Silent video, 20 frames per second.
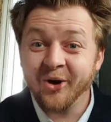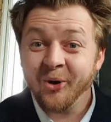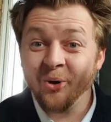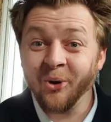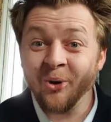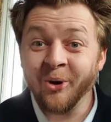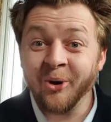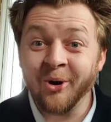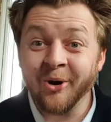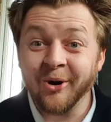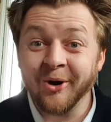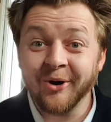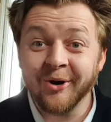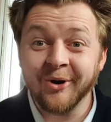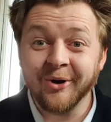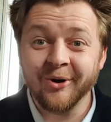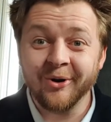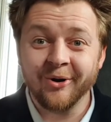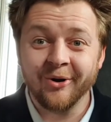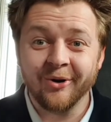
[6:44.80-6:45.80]

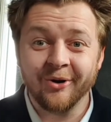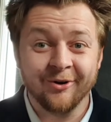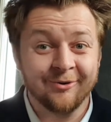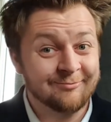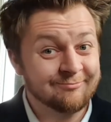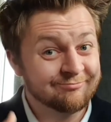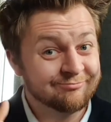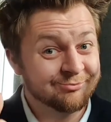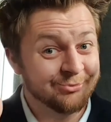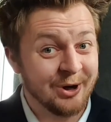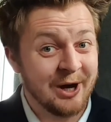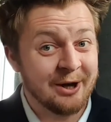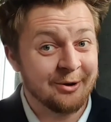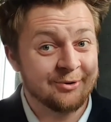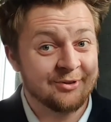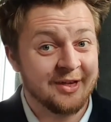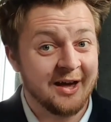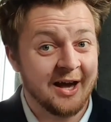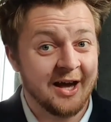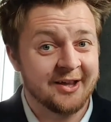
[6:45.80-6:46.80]
Or. Well
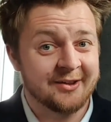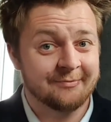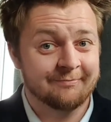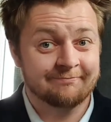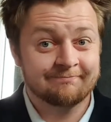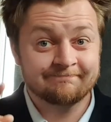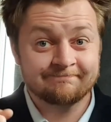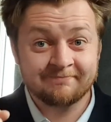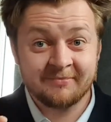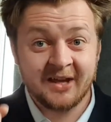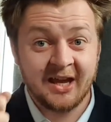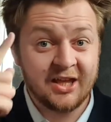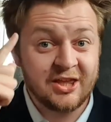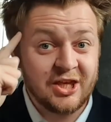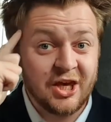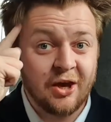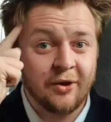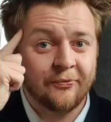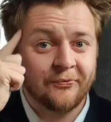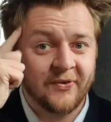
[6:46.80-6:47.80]
done. Can
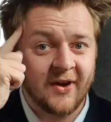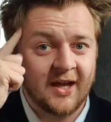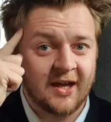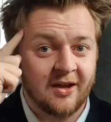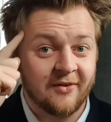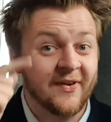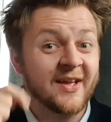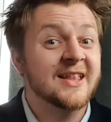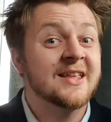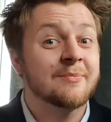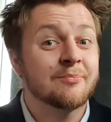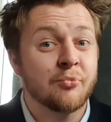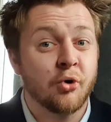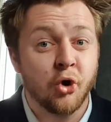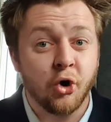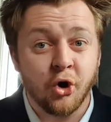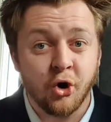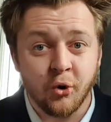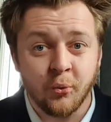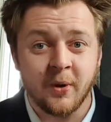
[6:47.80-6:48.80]
you think of any
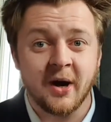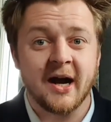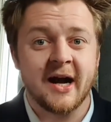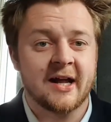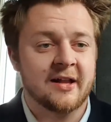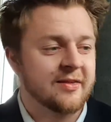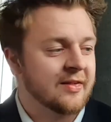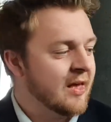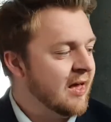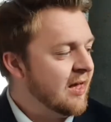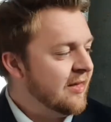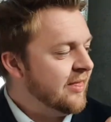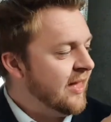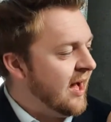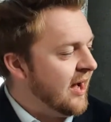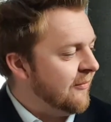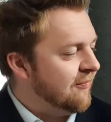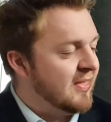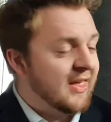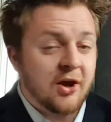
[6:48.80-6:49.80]
more words that
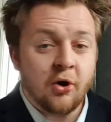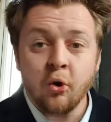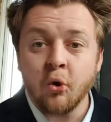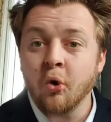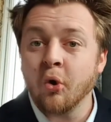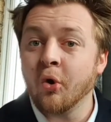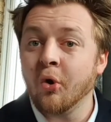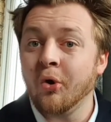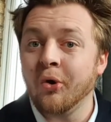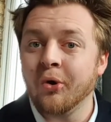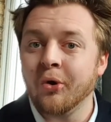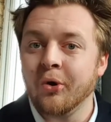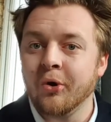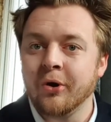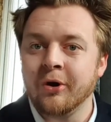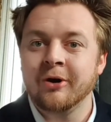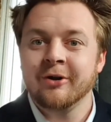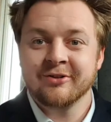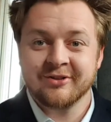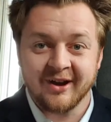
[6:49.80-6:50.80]
have the
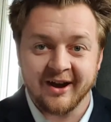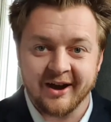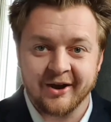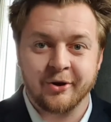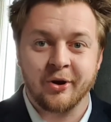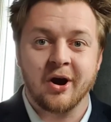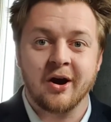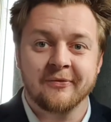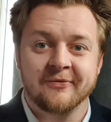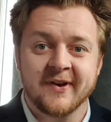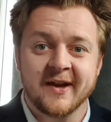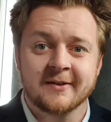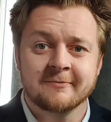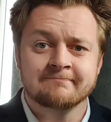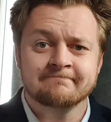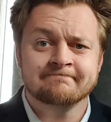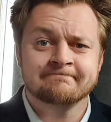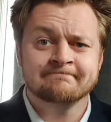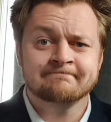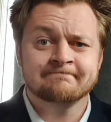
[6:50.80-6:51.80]
or digraph
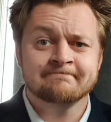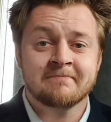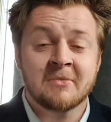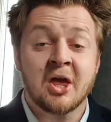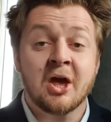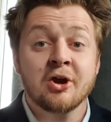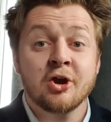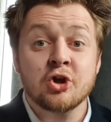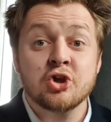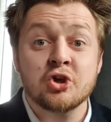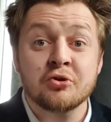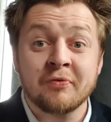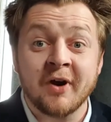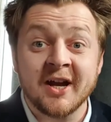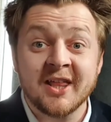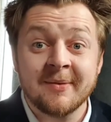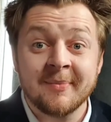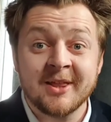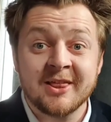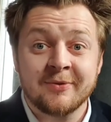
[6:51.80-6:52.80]
in? Could you
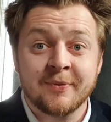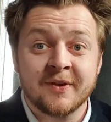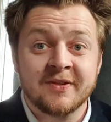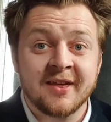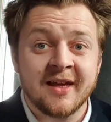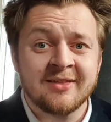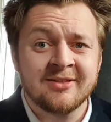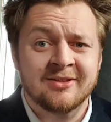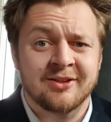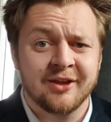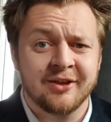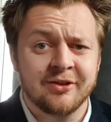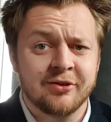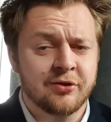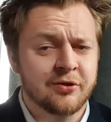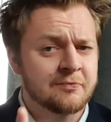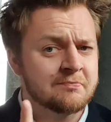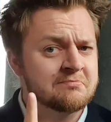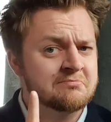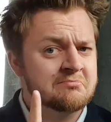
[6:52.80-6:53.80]
write them into a
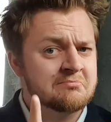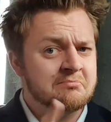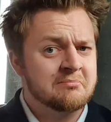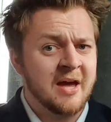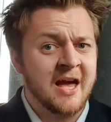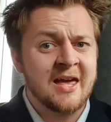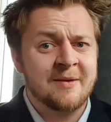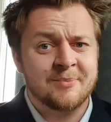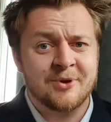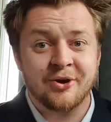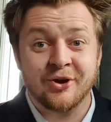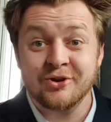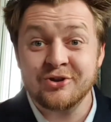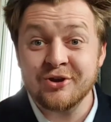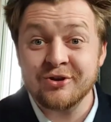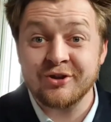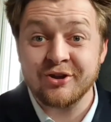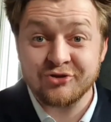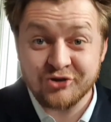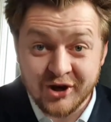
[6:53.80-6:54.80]
sentence? Maybe you could
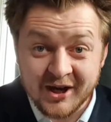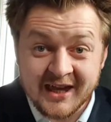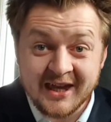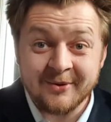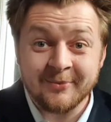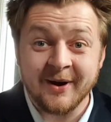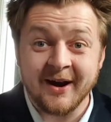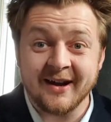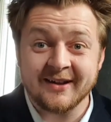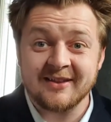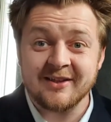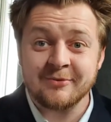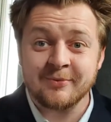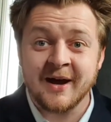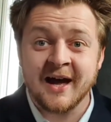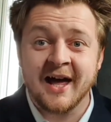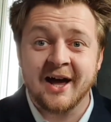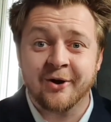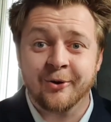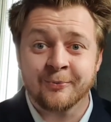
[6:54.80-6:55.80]
use a tricky word as
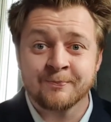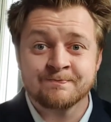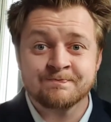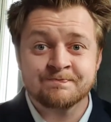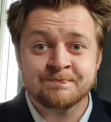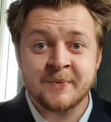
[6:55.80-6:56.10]
well.